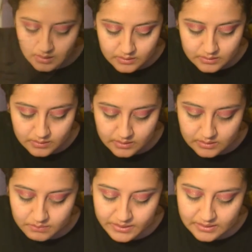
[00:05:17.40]
So there's
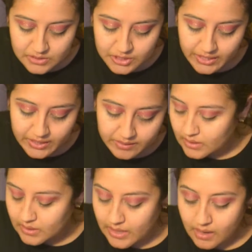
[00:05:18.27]
our base shade.
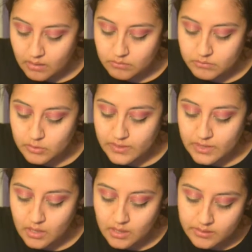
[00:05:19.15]
Now,
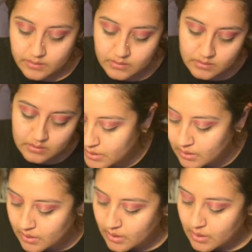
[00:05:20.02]
moving on.
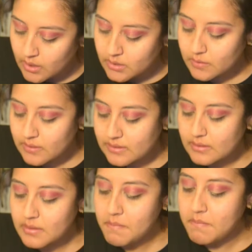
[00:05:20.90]
So this
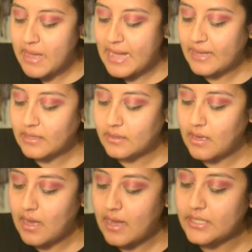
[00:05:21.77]
is a MAC
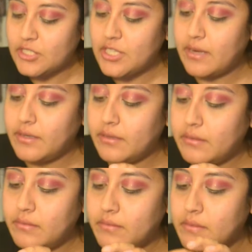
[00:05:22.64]

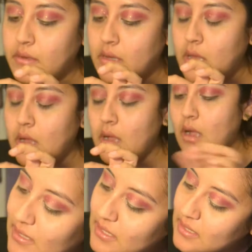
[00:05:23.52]
eyeshadow.
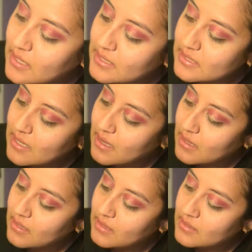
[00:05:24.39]
It's
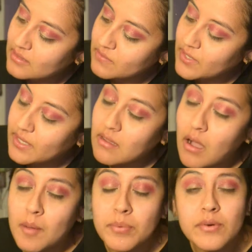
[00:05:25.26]
a very
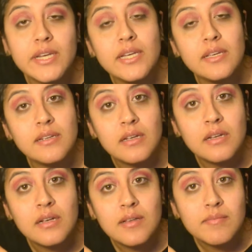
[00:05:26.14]
coppery
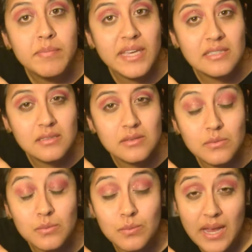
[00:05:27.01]
based
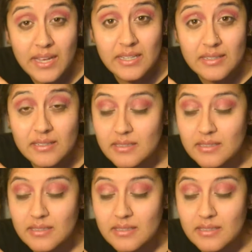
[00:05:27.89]
red.